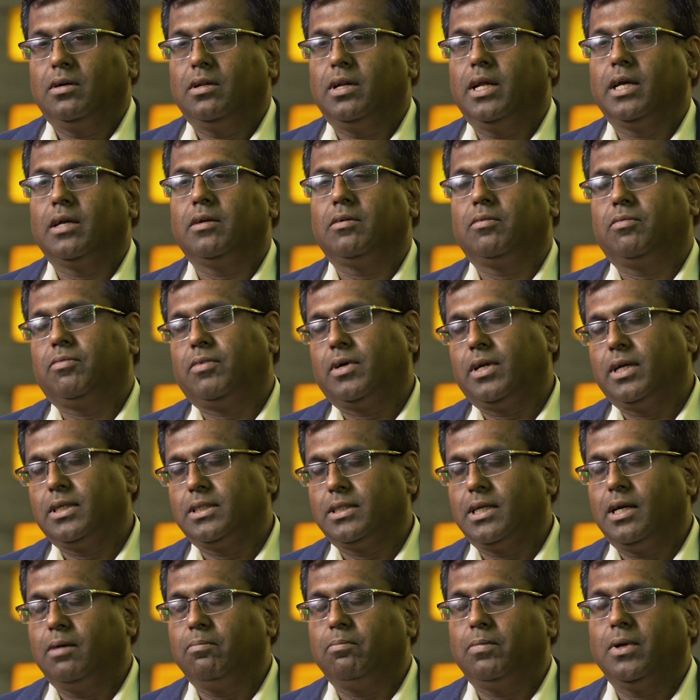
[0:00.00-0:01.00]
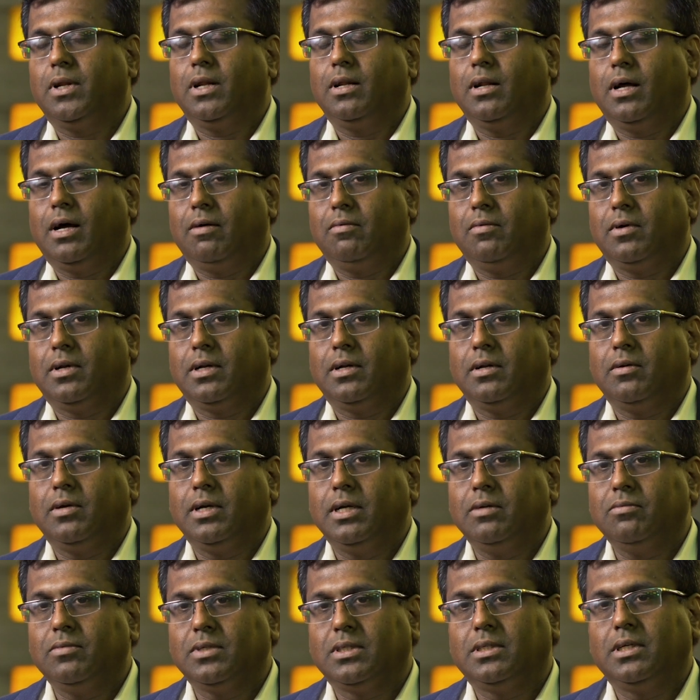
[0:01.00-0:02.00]
Like, for example, our
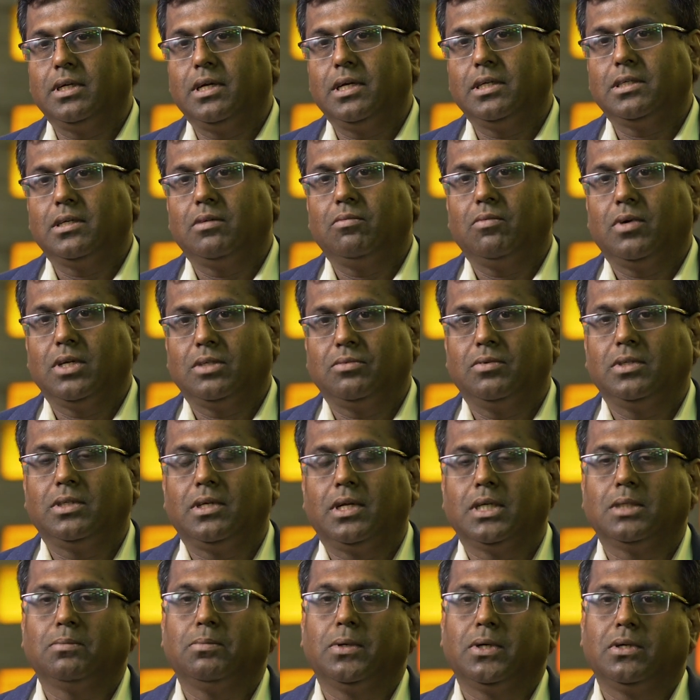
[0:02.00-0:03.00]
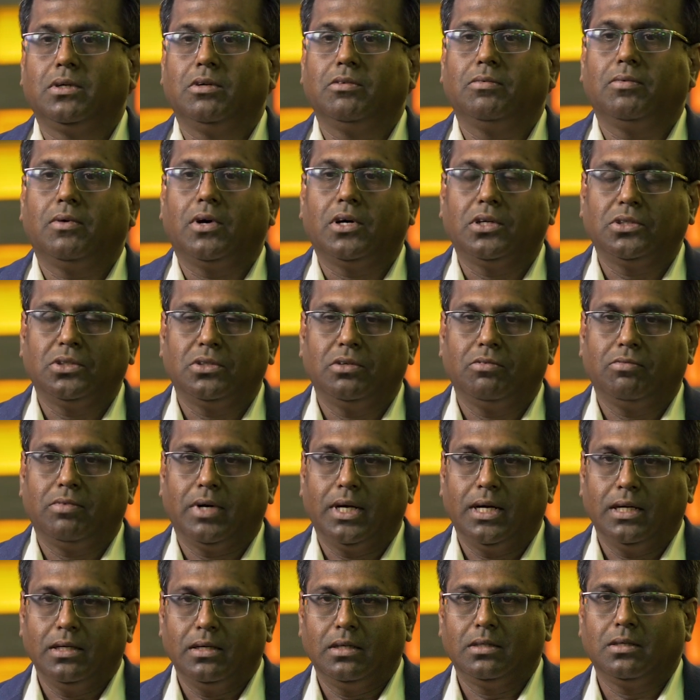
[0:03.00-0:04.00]
investigation was with respect to Fortune
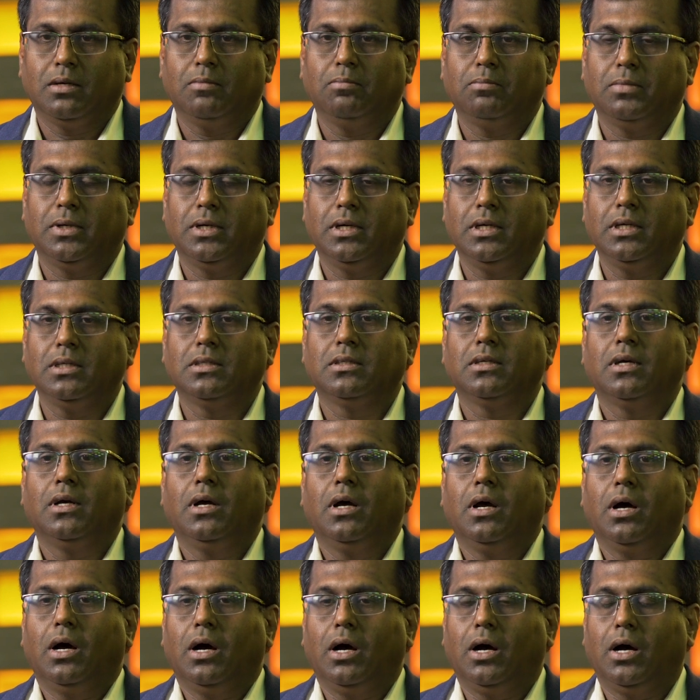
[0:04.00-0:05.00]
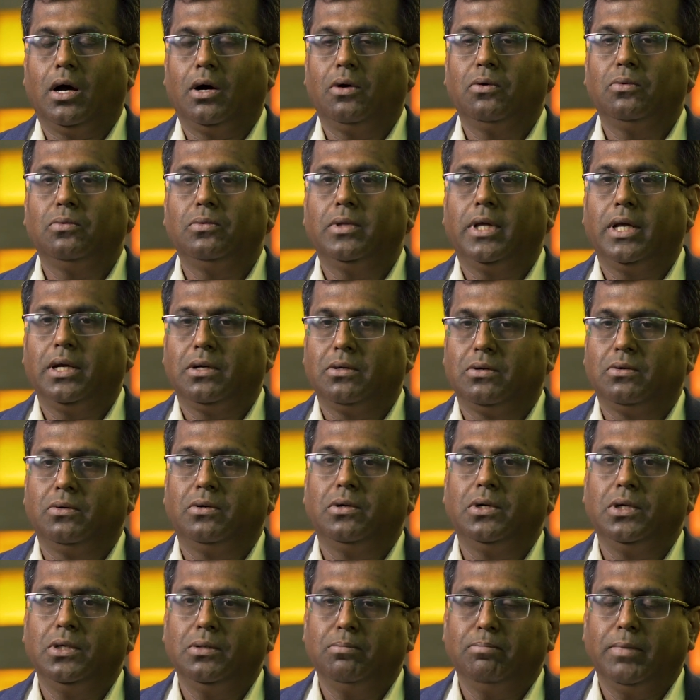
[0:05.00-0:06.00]
500 companies, how they
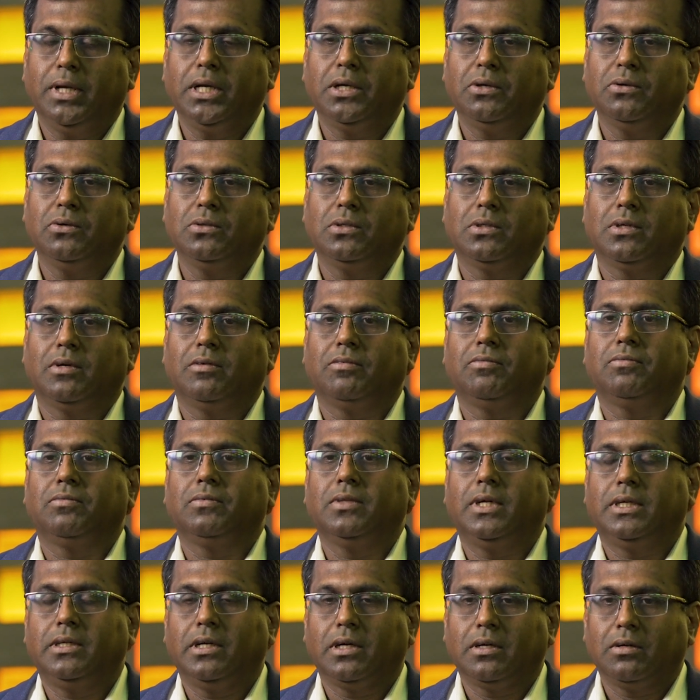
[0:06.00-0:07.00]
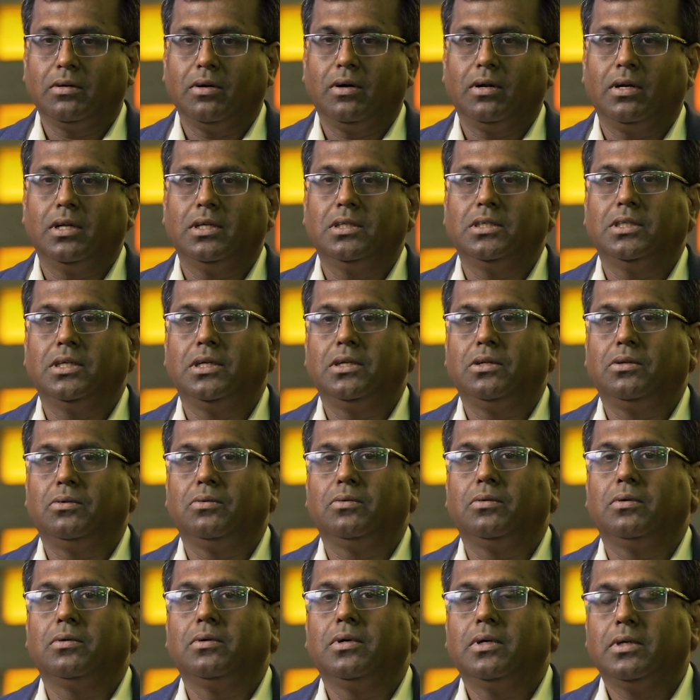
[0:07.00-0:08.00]
could make use of the technology
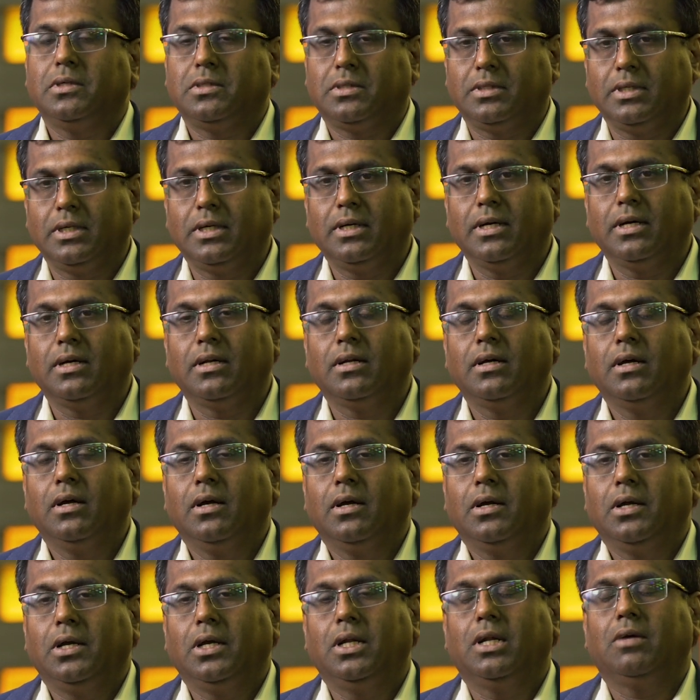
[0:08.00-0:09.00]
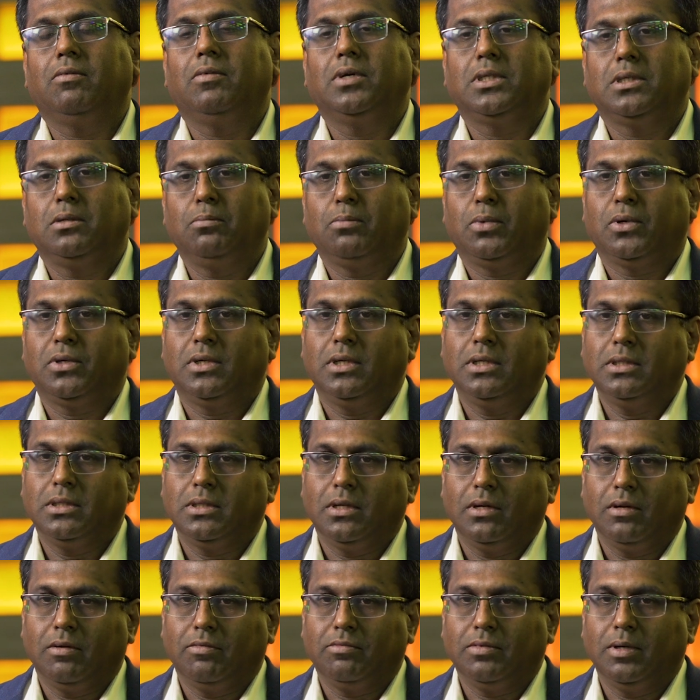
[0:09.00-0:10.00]
to trigger innovation
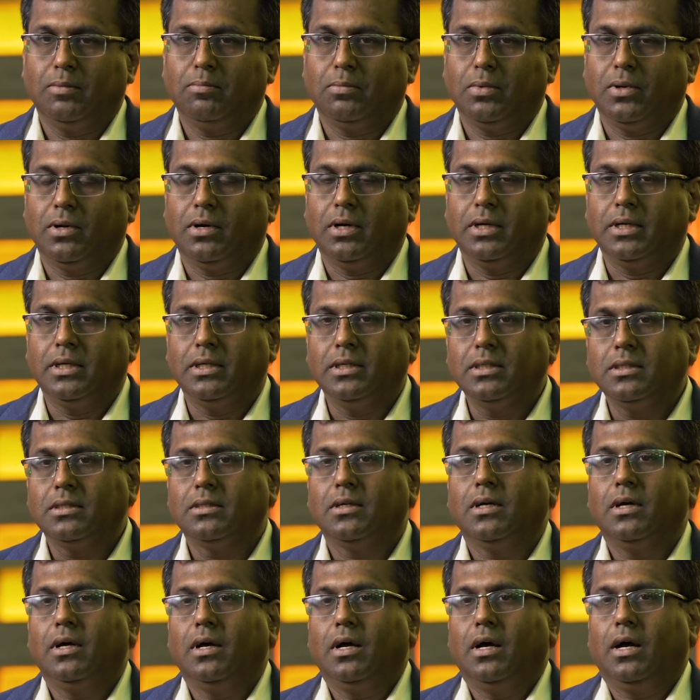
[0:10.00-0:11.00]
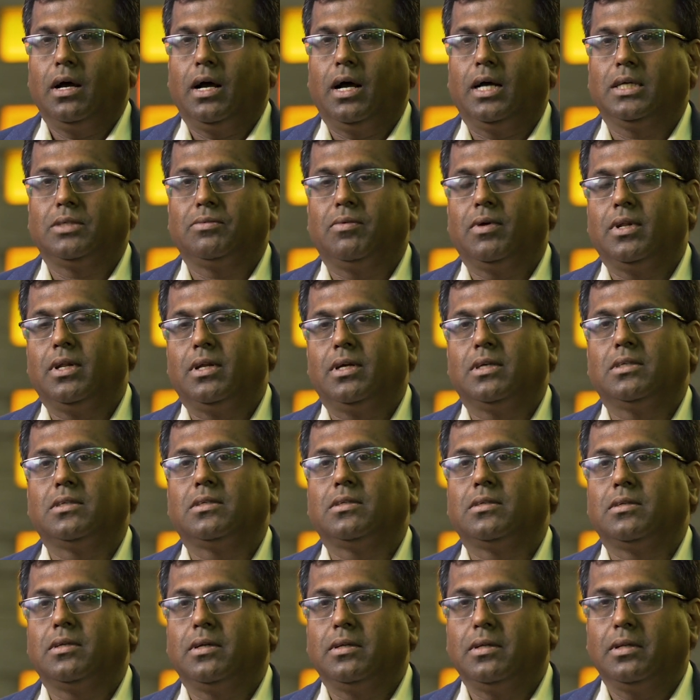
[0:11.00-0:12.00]
potential of employees, as well
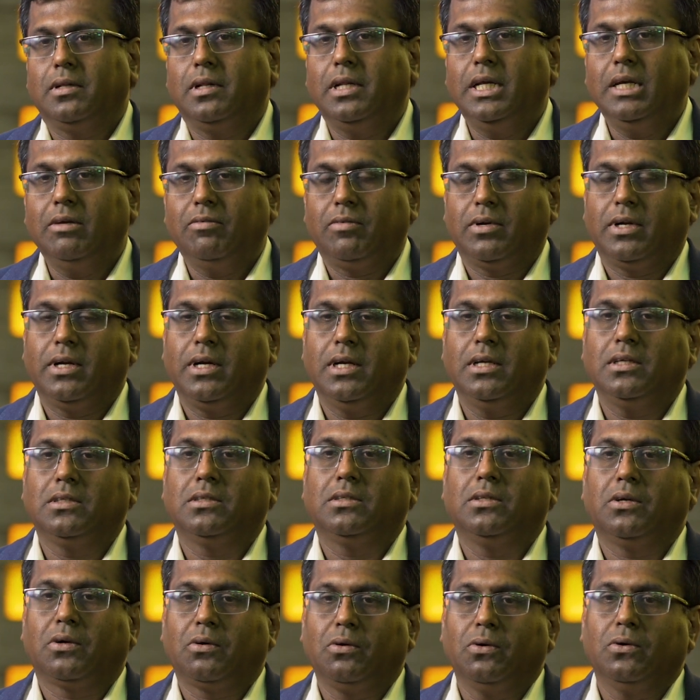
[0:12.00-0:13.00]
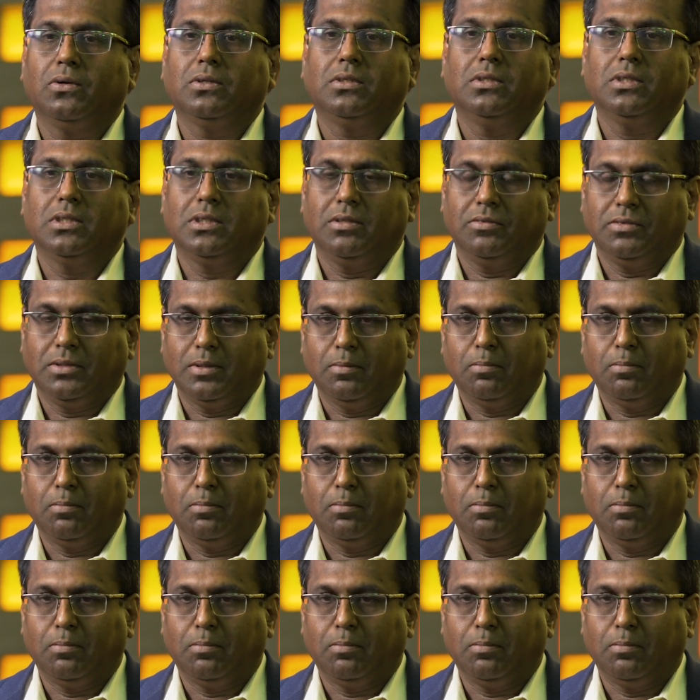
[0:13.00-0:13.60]
as leverage the closeness of